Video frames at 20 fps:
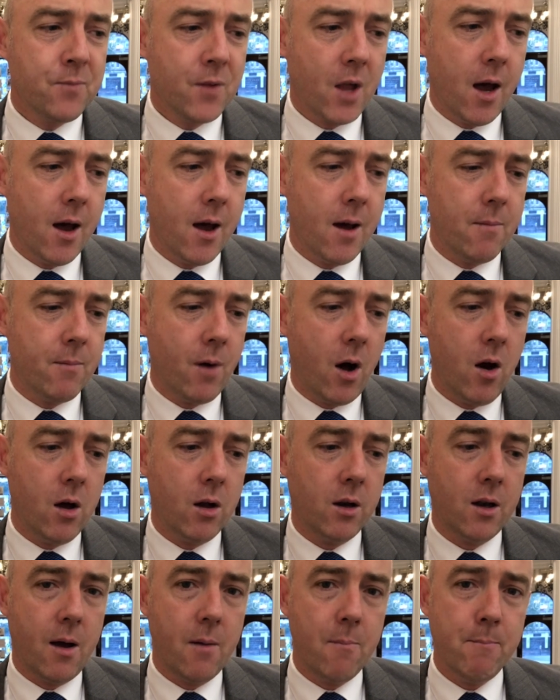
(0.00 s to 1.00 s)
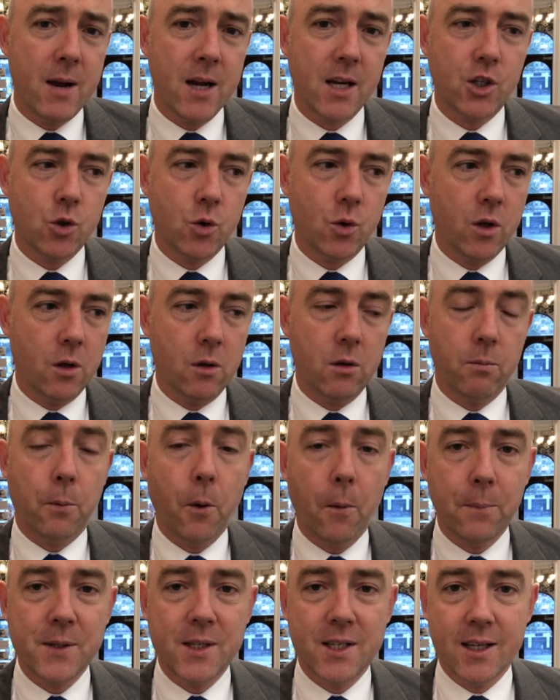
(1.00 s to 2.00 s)
I'll make sure that the
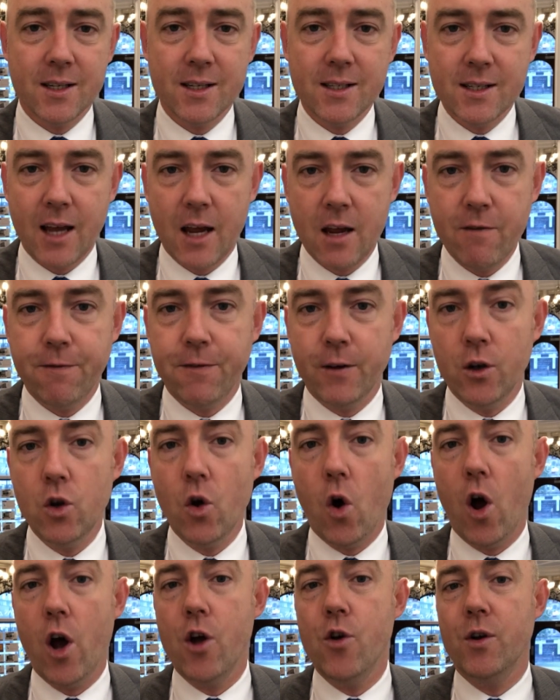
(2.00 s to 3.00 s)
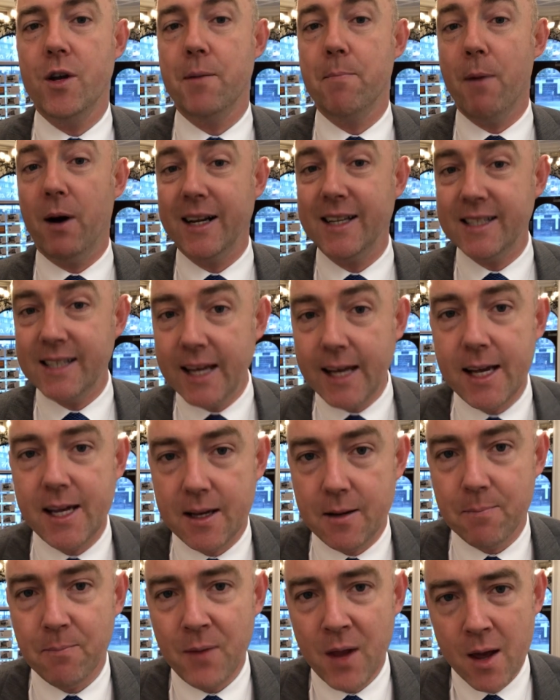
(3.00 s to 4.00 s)
property is safe for not only my
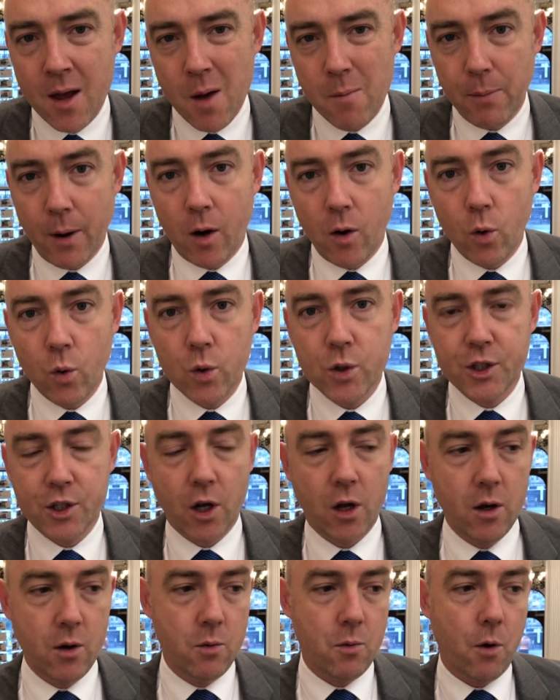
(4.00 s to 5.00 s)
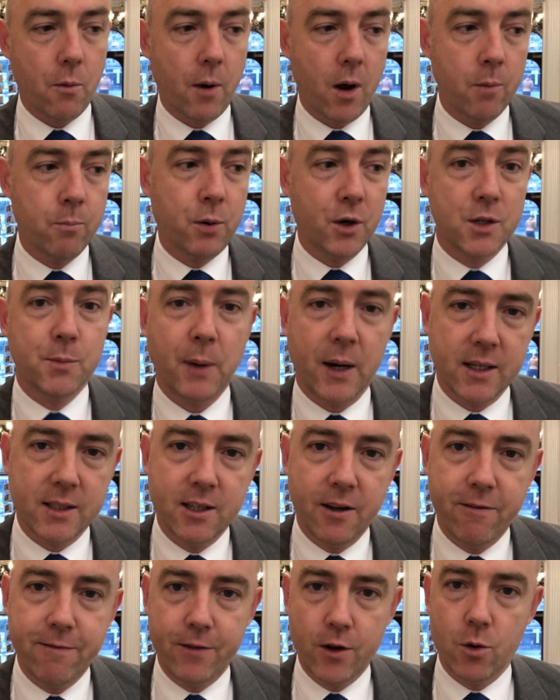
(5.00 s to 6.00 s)
team, but also
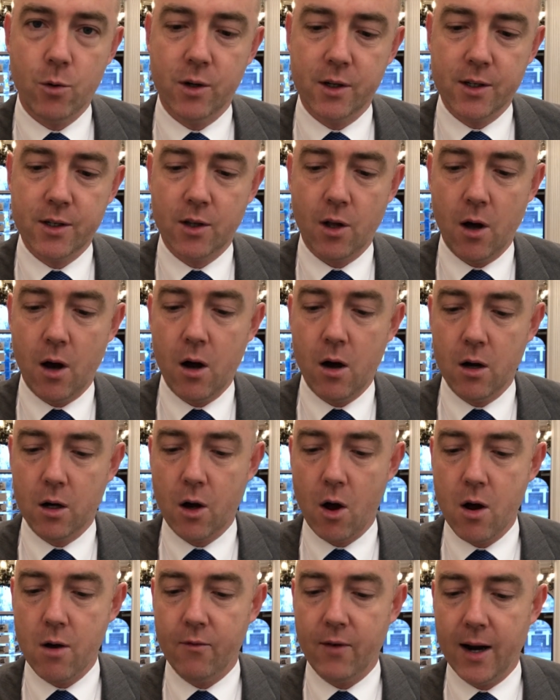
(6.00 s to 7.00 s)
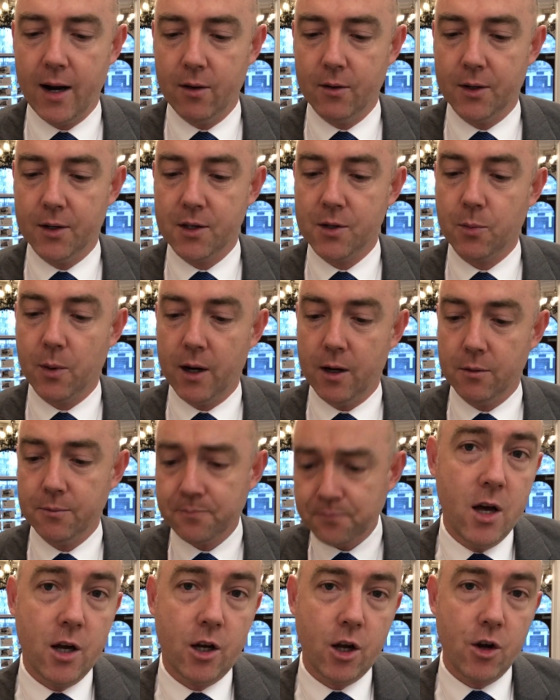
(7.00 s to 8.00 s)
prospective viewers that are going around as
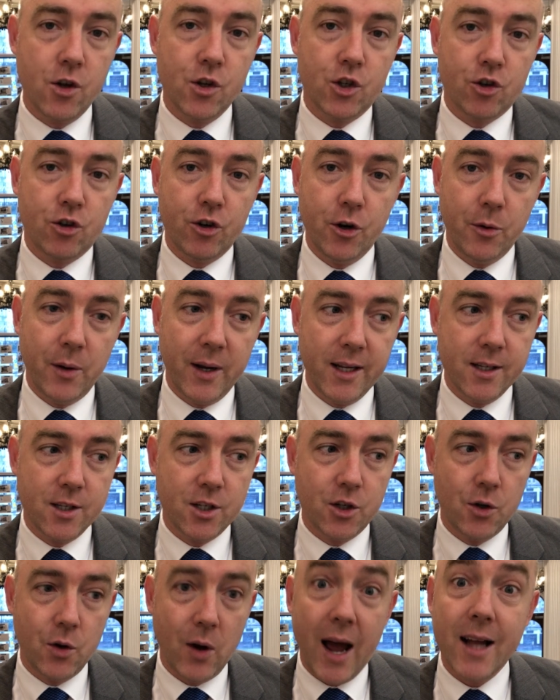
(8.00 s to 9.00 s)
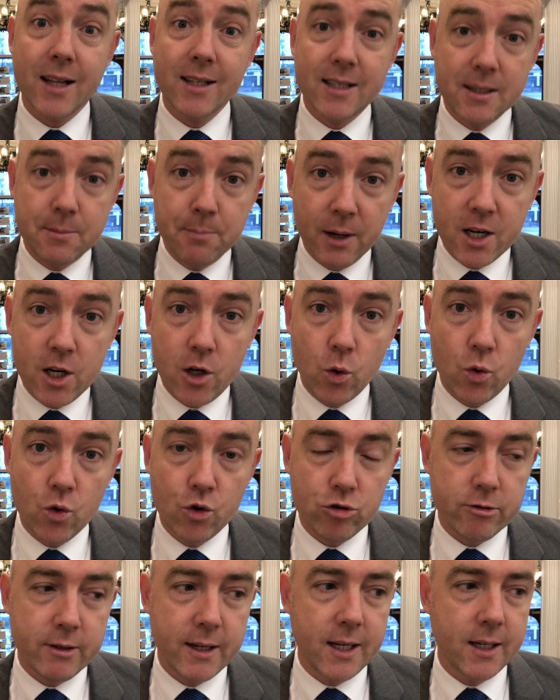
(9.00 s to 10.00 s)
well. Goes through into anti-money
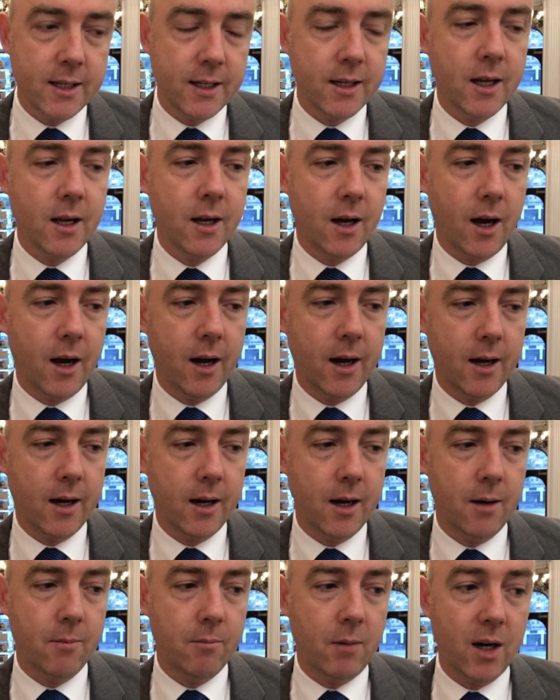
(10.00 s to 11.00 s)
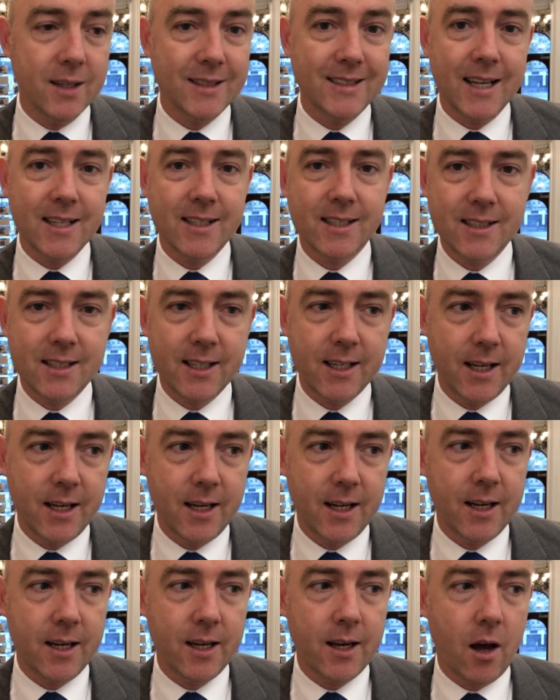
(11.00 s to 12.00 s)
laundering,
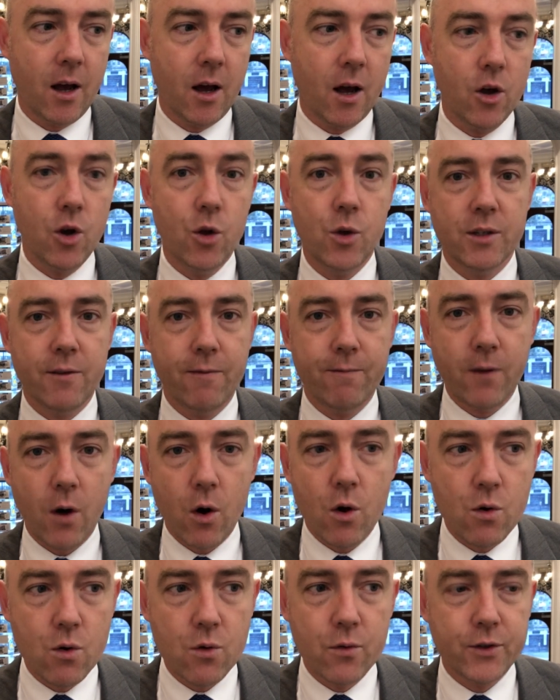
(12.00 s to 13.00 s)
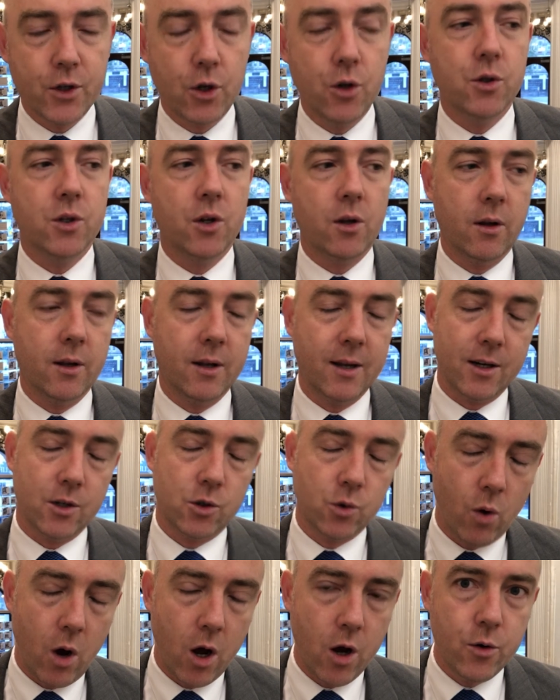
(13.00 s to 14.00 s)
identity, who's involved, who's the
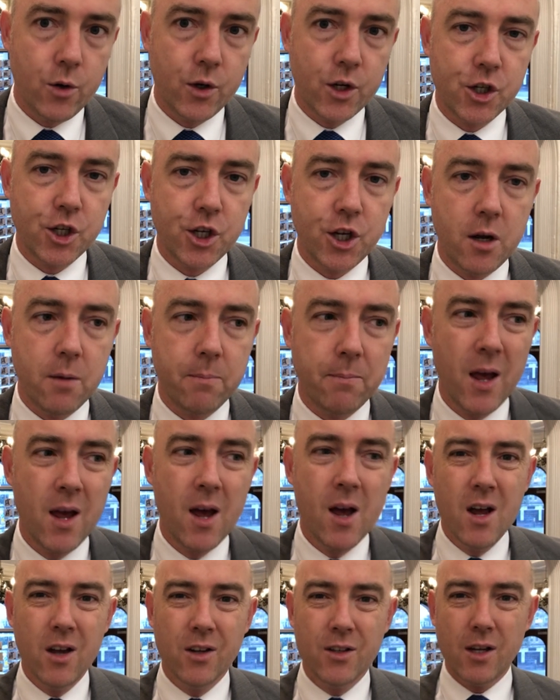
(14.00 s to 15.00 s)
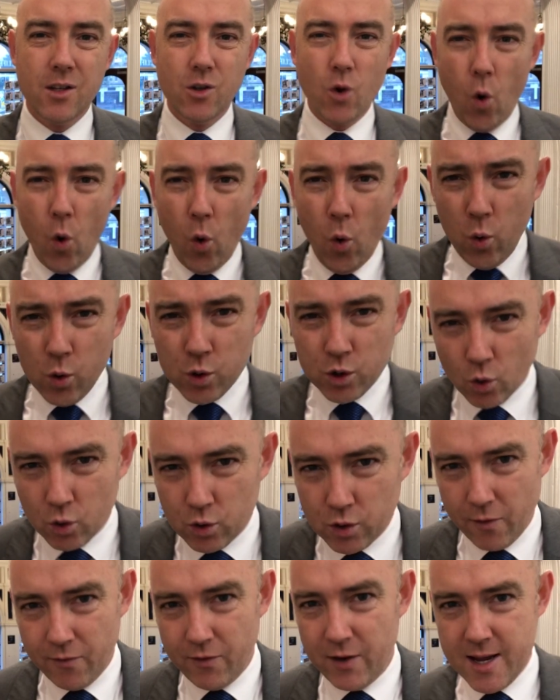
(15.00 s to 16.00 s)
actual ownership. So there's all
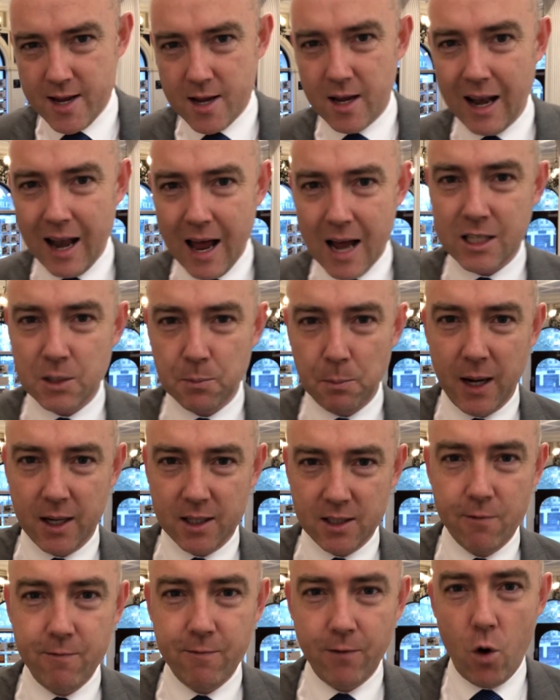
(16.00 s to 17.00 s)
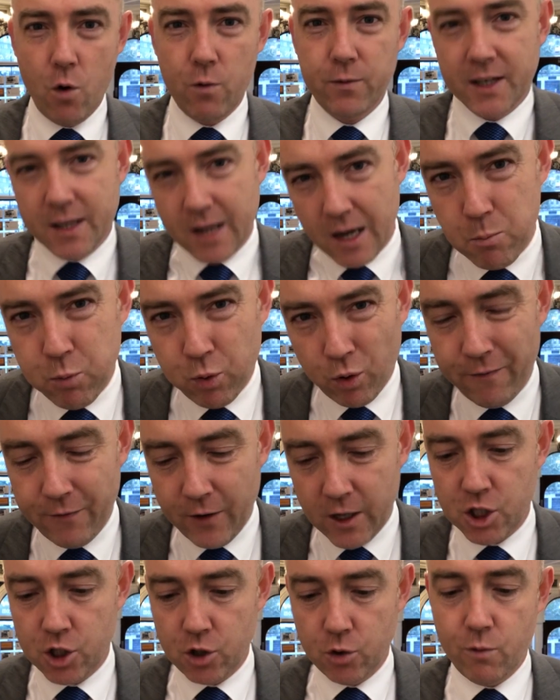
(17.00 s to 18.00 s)
sorts of legal aspects involved in a
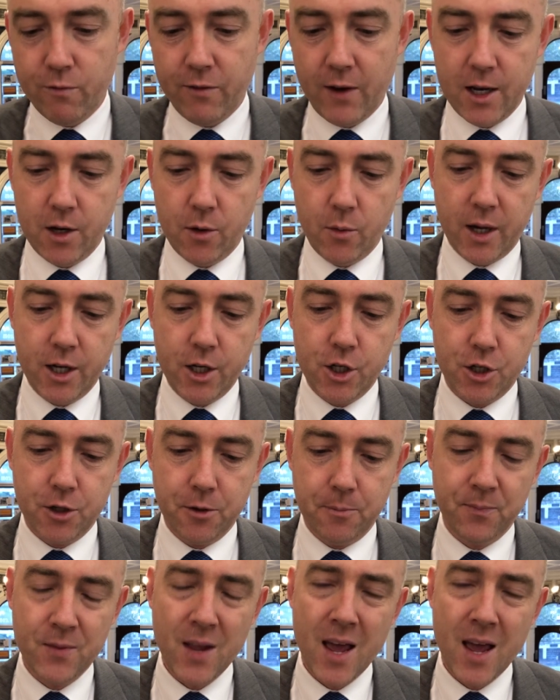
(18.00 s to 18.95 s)
professional valuation.